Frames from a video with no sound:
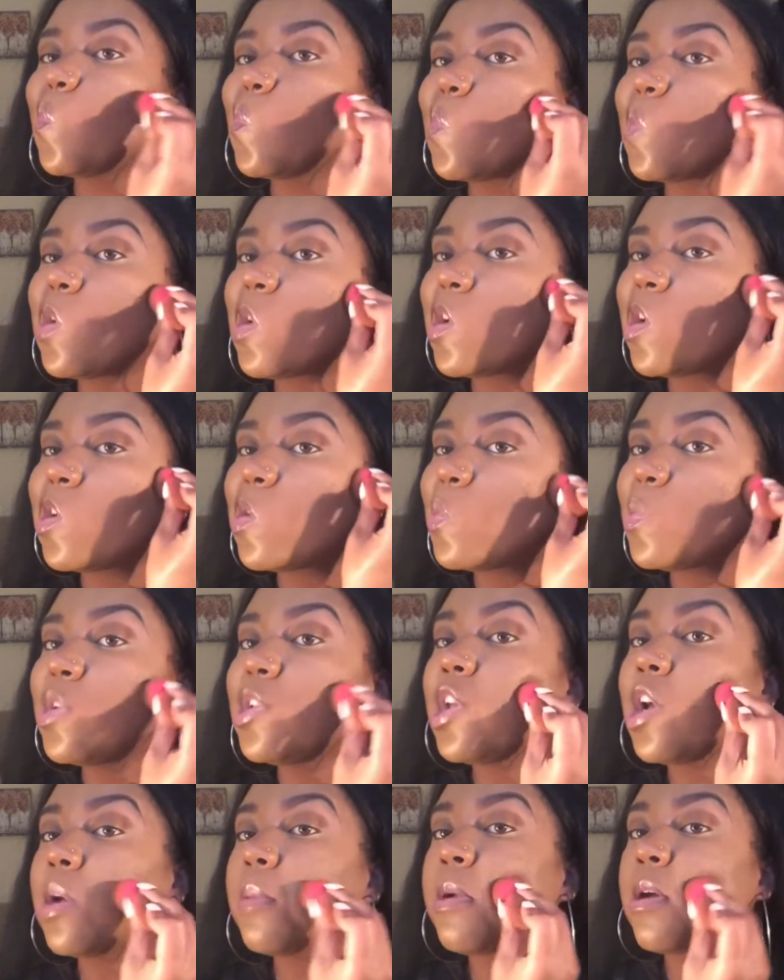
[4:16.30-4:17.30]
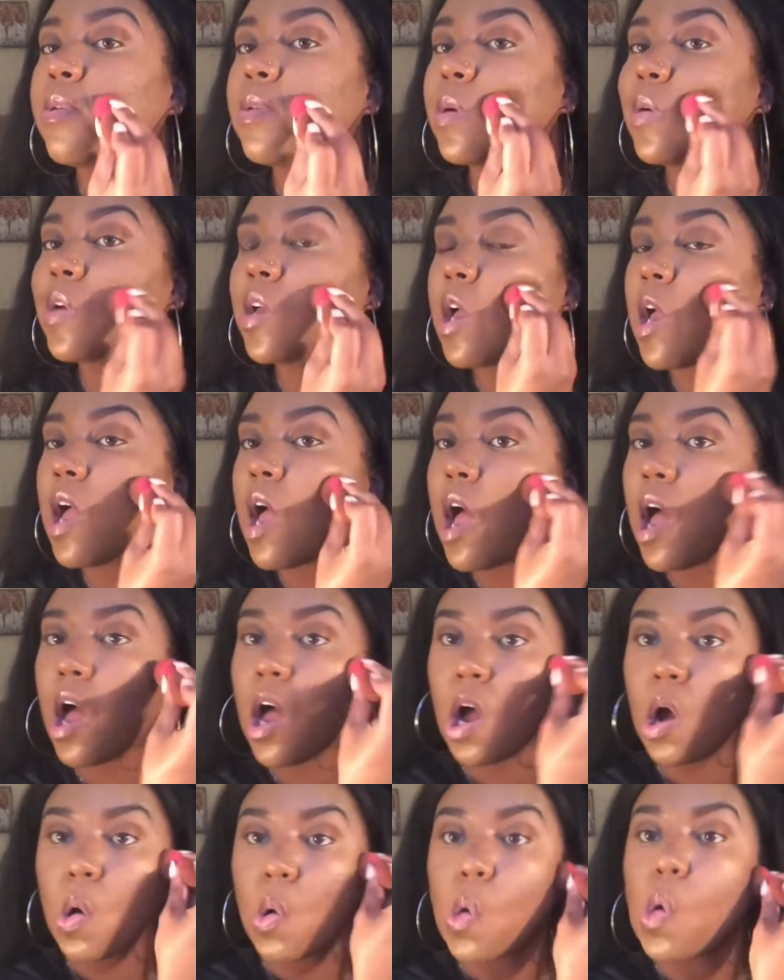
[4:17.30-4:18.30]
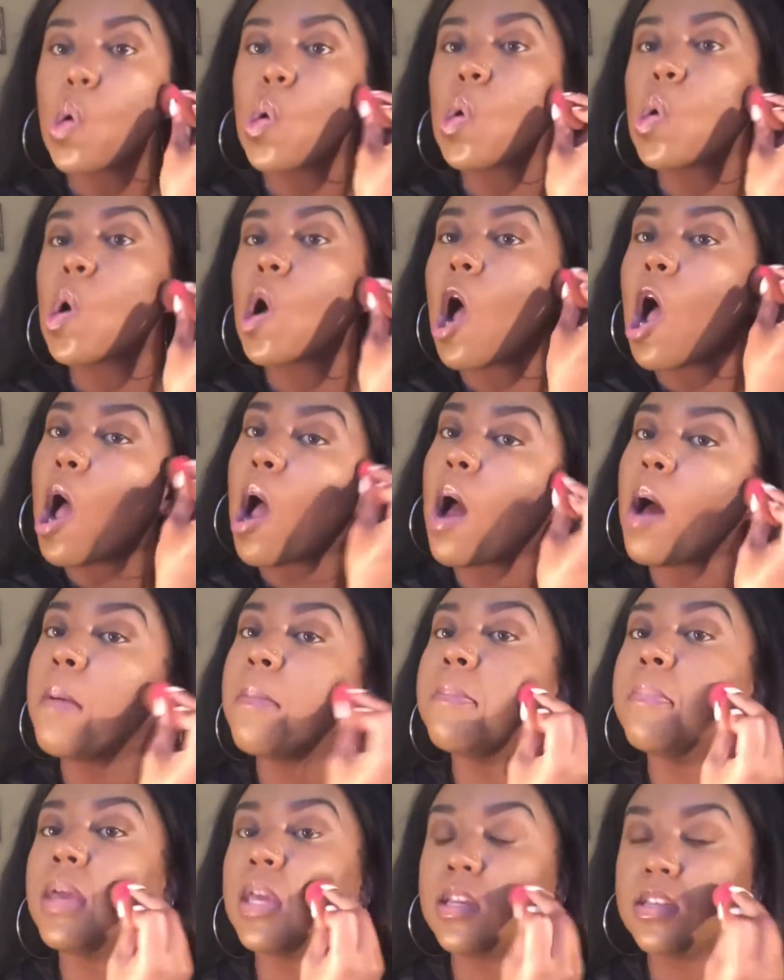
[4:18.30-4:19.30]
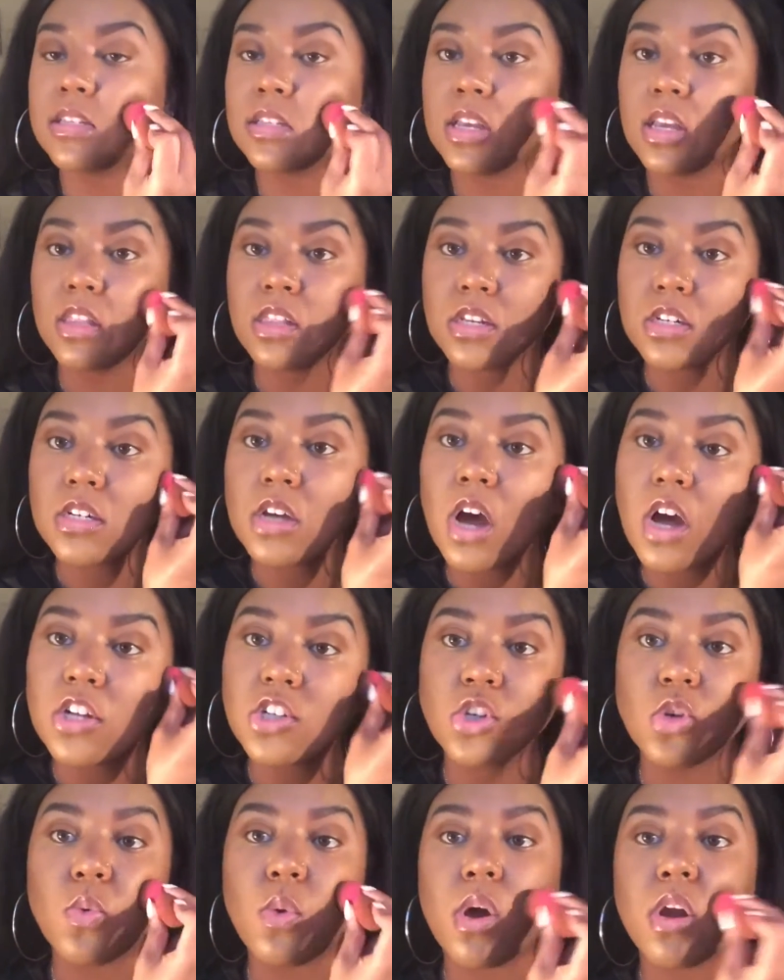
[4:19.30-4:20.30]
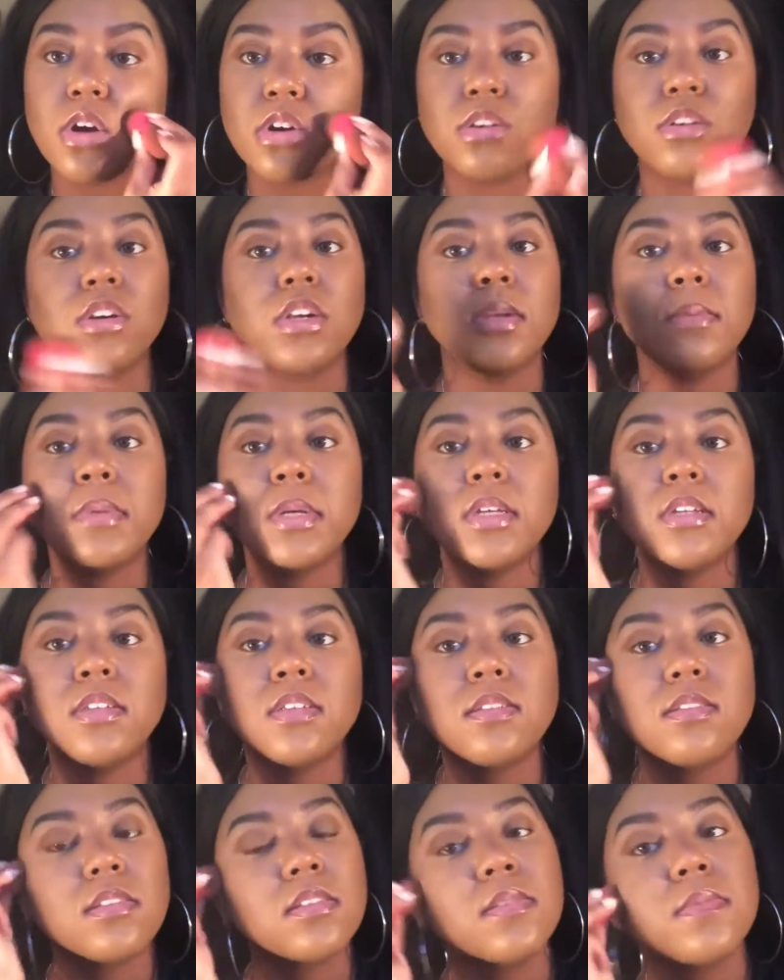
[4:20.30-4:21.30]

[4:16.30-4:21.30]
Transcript: And I just want to talk about real quick how amazing the Tatcha water cream is.